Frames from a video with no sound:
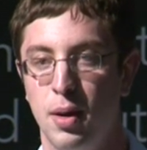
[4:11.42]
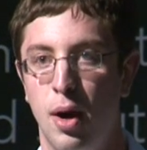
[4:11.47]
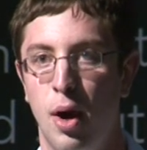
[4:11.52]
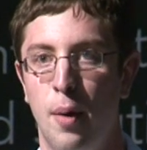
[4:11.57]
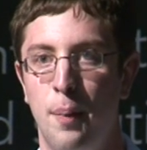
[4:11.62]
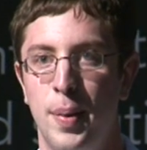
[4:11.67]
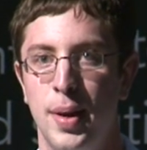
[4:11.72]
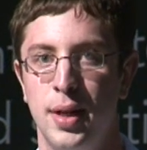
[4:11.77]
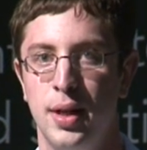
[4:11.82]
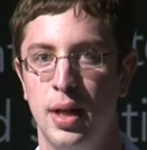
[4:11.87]

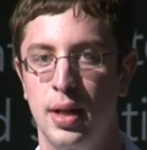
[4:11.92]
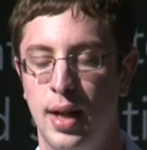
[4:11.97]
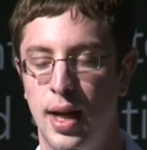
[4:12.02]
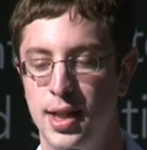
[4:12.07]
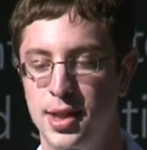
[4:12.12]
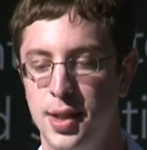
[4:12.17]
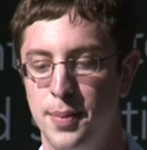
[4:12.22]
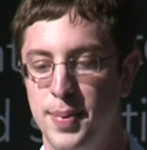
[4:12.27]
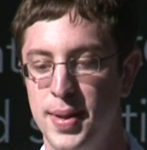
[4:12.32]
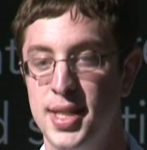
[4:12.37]
hoping to
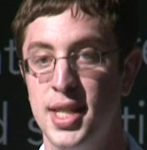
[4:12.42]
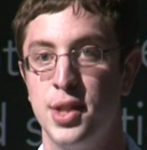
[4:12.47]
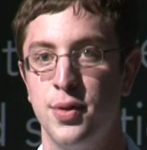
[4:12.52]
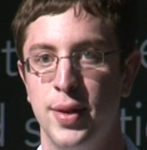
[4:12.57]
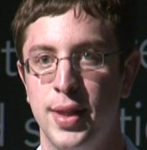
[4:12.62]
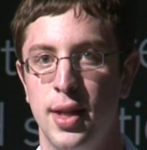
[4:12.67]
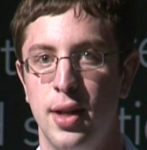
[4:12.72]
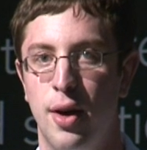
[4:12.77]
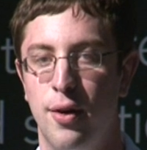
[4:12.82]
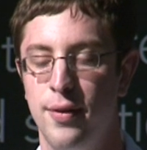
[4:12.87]
launch a business
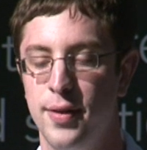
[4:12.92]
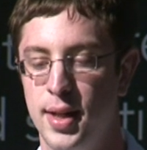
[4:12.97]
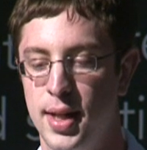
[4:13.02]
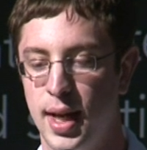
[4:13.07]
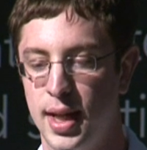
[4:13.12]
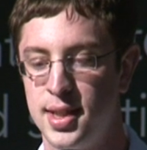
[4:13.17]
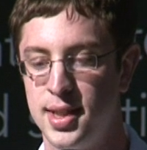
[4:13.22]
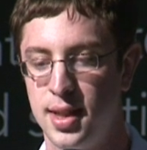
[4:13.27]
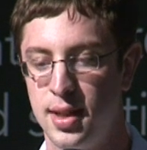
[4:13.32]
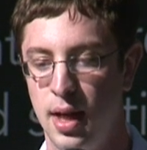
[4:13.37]
with it over the
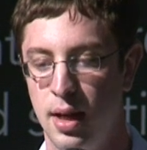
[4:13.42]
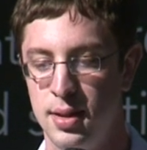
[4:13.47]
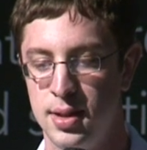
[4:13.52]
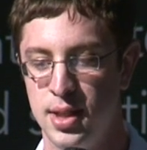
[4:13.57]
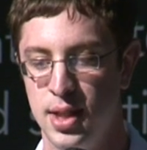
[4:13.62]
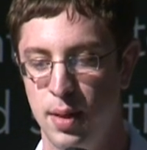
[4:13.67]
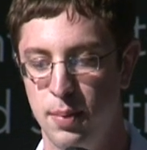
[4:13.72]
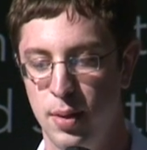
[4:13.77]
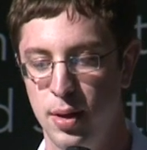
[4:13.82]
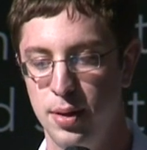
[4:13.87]
next
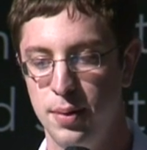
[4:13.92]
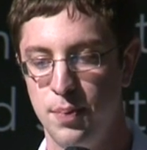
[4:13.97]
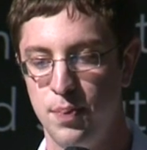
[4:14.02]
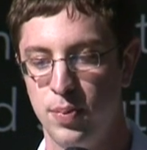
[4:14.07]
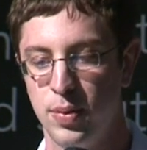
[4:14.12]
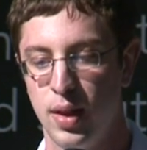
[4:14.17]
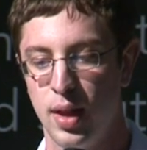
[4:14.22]
summer.